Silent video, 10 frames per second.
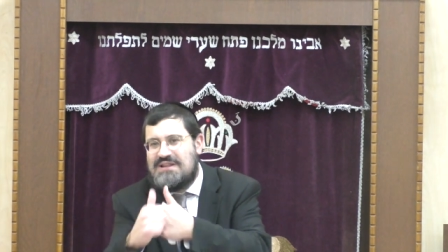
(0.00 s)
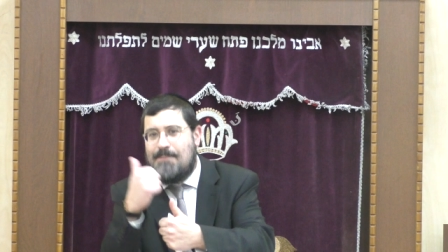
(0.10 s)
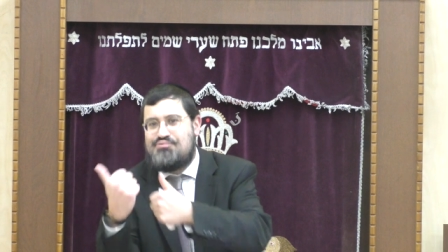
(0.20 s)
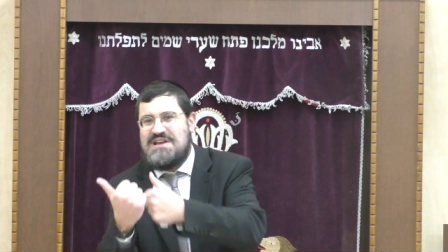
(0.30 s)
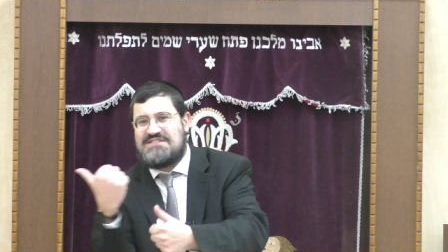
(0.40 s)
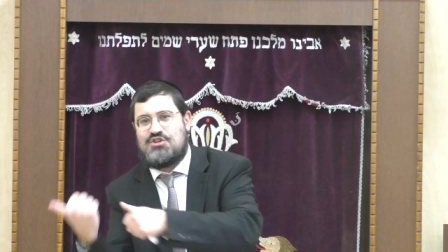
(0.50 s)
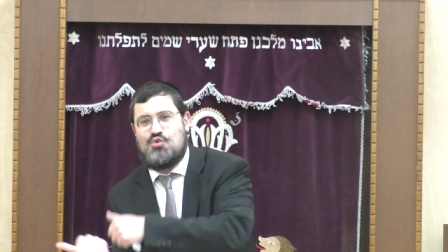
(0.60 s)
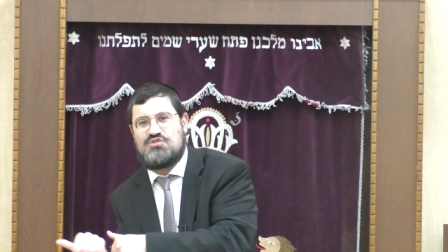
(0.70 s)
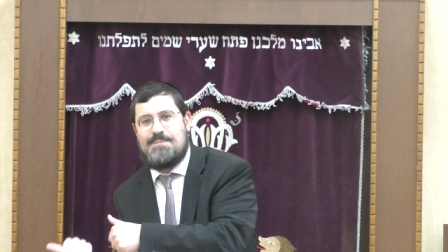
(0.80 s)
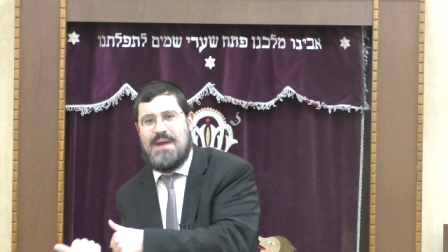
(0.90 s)
that brius to
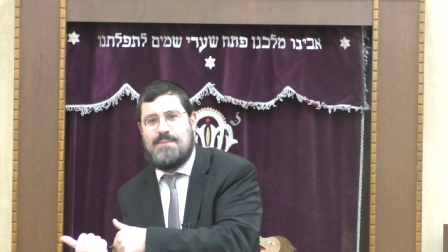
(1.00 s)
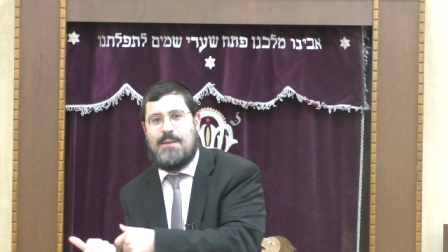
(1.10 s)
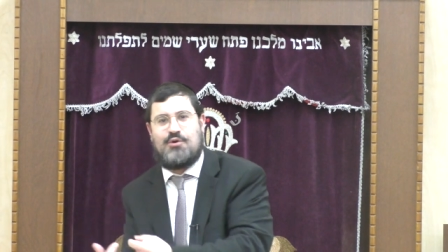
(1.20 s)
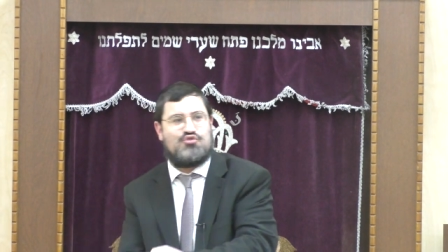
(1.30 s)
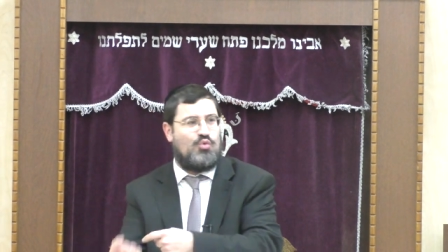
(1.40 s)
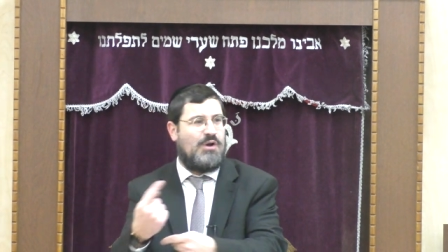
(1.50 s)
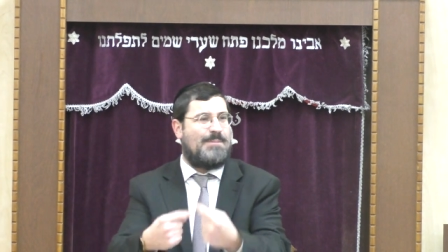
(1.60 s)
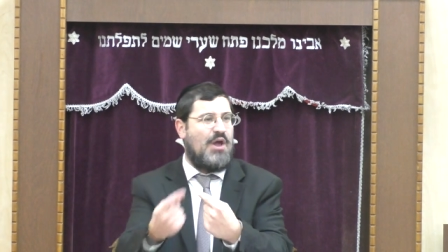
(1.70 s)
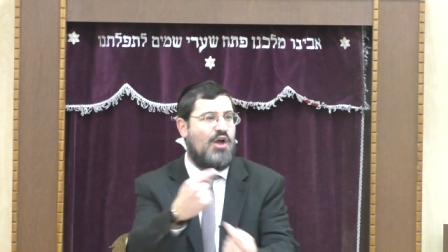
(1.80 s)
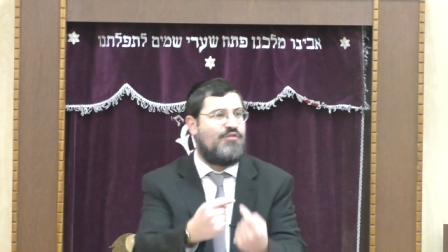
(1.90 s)
use a Beba because you want to
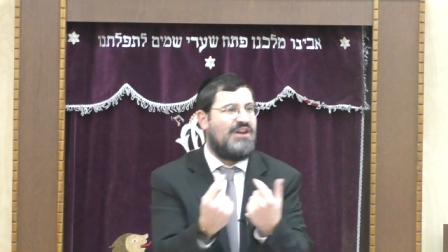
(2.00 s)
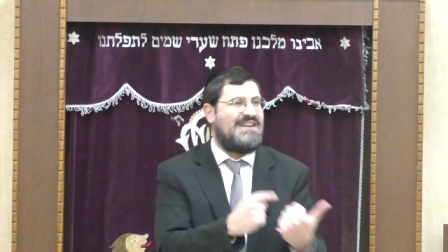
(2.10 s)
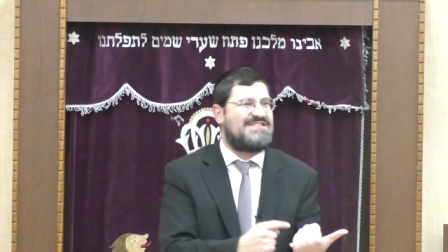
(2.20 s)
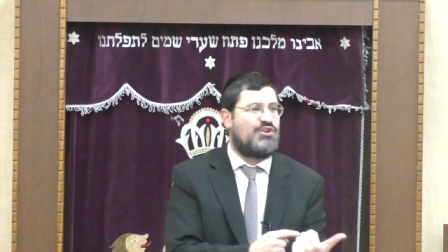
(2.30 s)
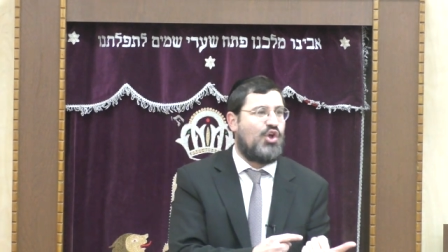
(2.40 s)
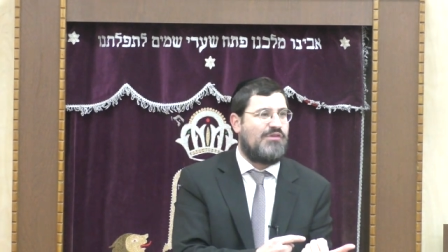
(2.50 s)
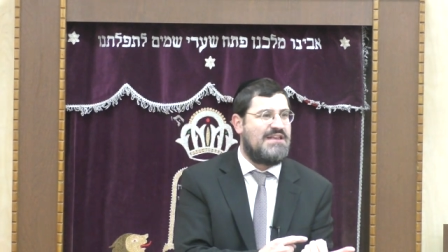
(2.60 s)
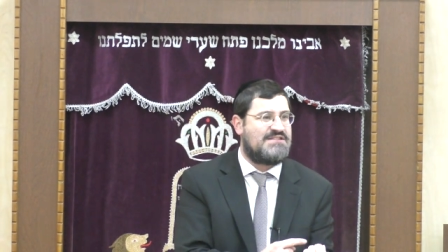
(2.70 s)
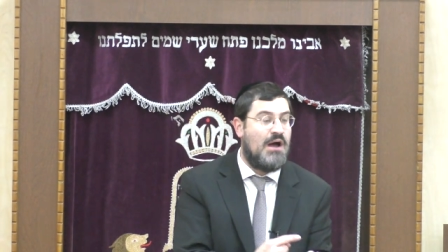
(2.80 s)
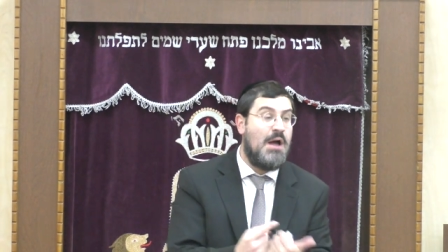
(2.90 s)
be over an Issa
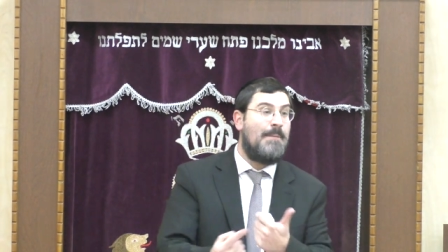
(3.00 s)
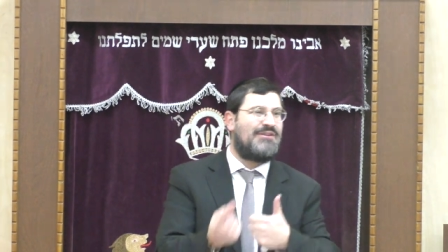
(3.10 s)
Daraisa,